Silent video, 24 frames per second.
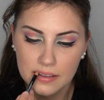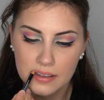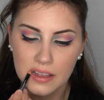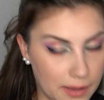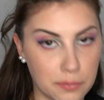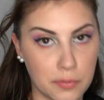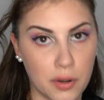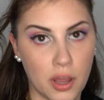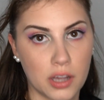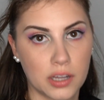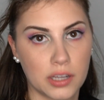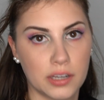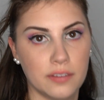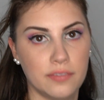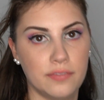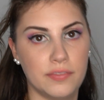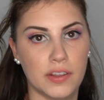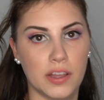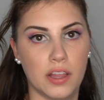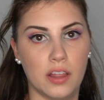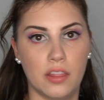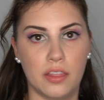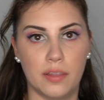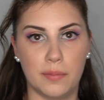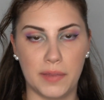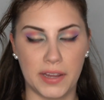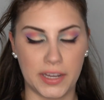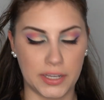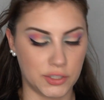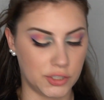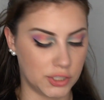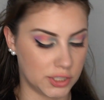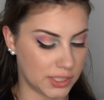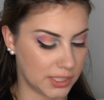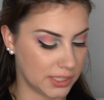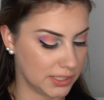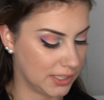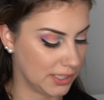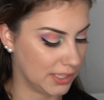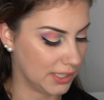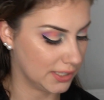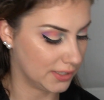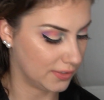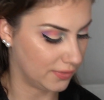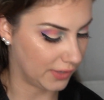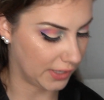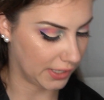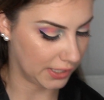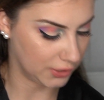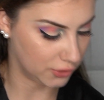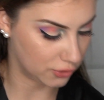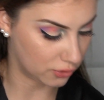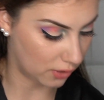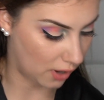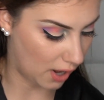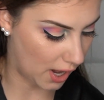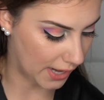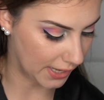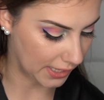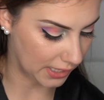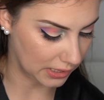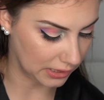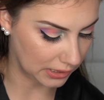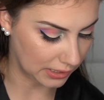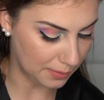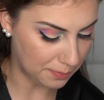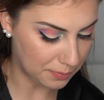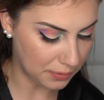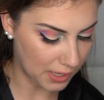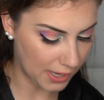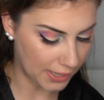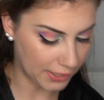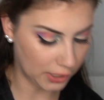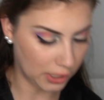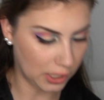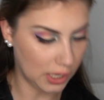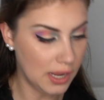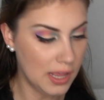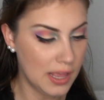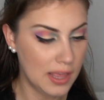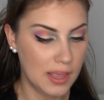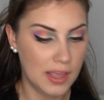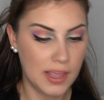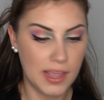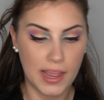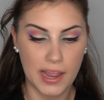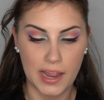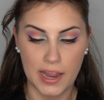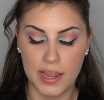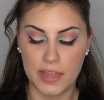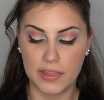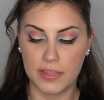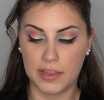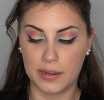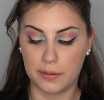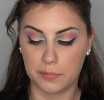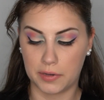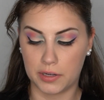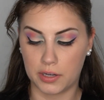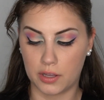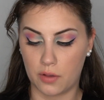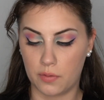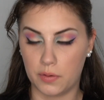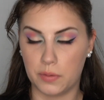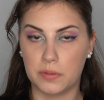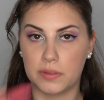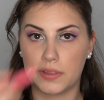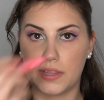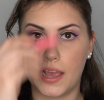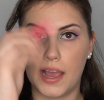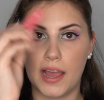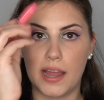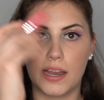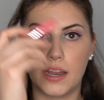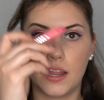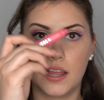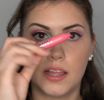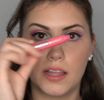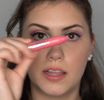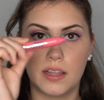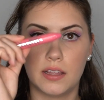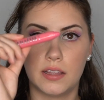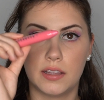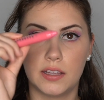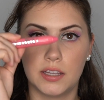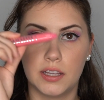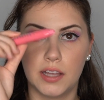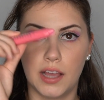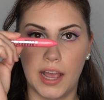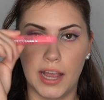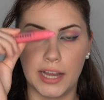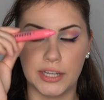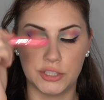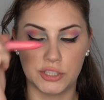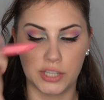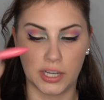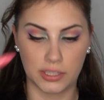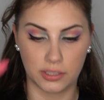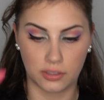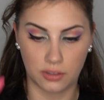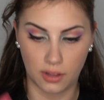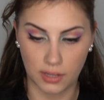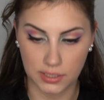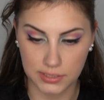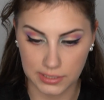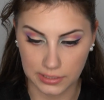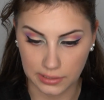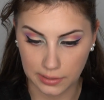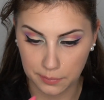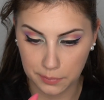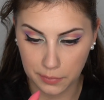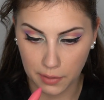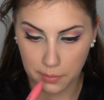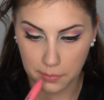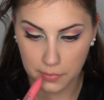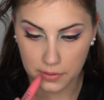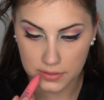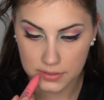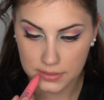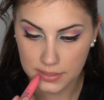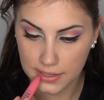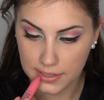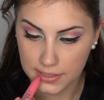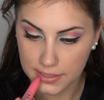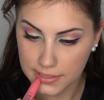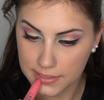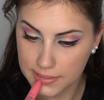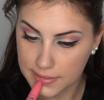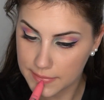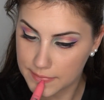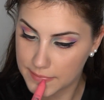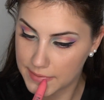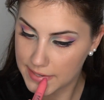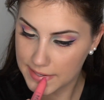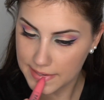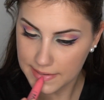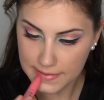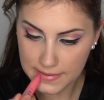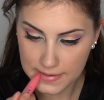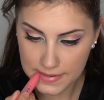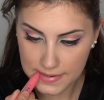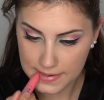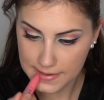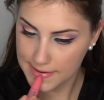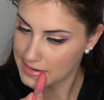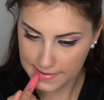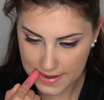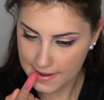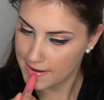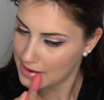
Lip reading: I'm not gonna fill them in just because it is a very drying lip liner. And then I'm gonna go in with that high shine glossy lip balm I was talking to you about.